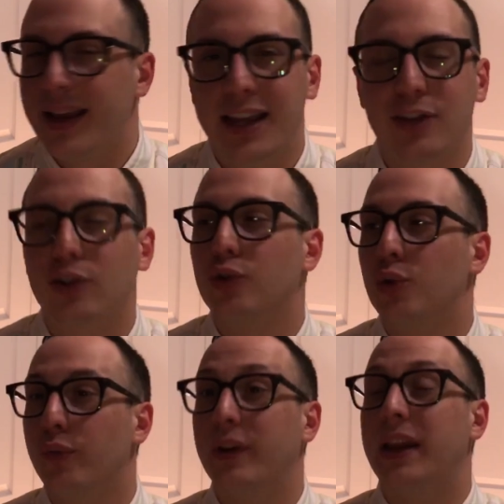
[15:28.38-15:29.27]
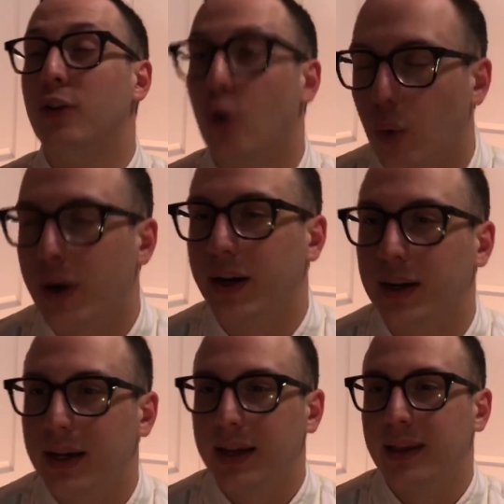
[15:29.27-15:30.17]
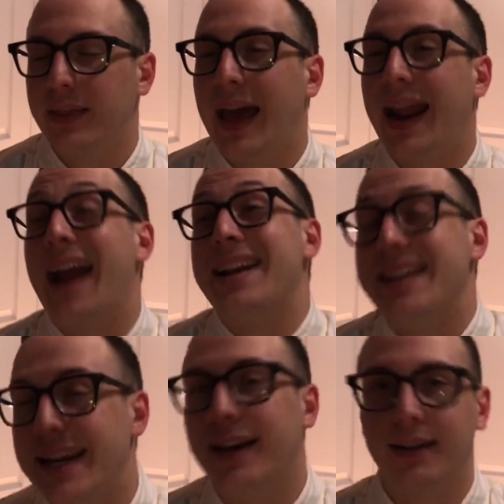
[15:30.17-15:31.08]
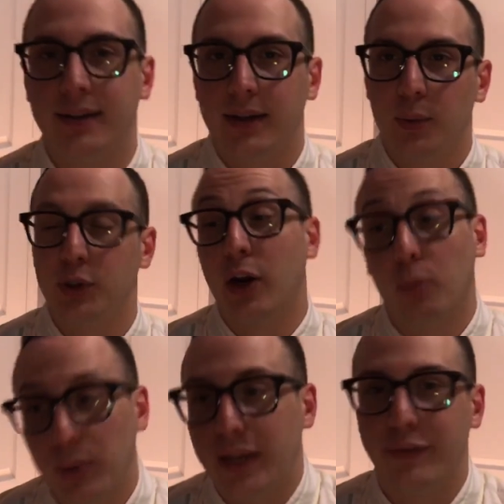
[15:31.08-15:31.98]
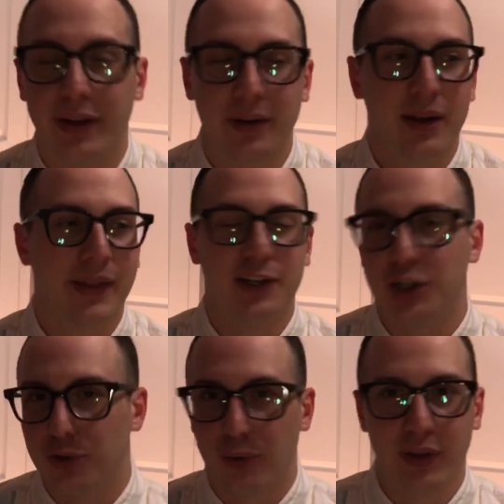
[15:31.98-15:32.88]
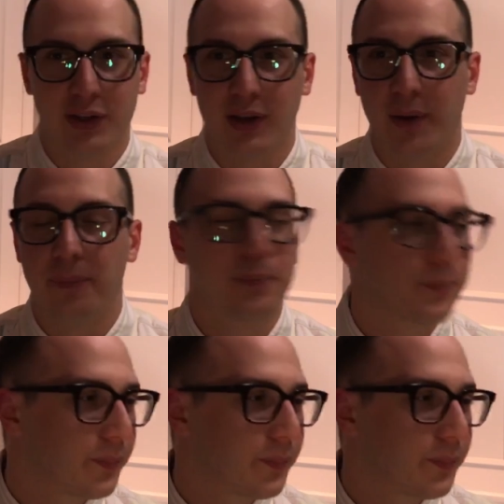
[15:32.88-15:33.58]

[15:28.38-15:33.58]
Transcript: It's also sort of ignoring that idea, which I don't believe in, that she's sort of this. Um,